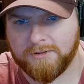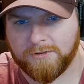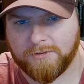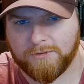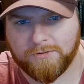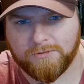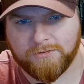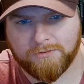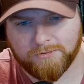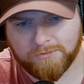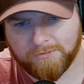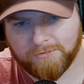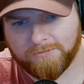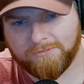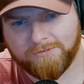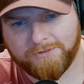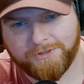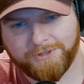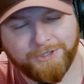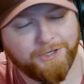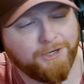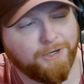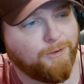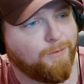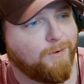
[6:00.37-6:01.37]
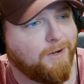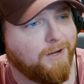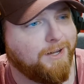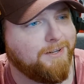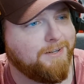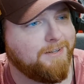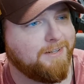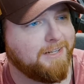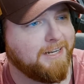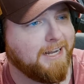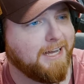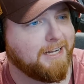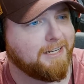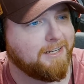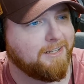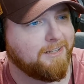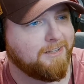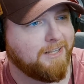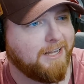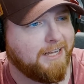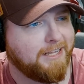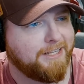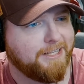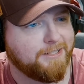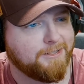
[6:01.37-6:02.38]
Ooh, you know what? Not gonna
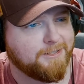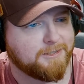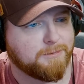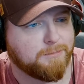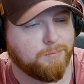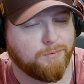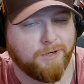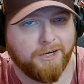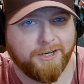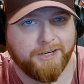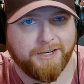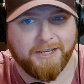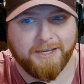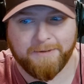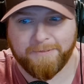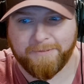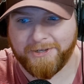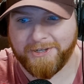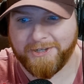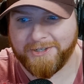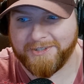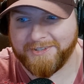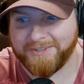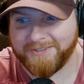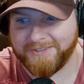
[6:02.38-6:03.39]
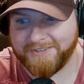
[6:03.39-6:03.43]
lie, that looks pretty damn good.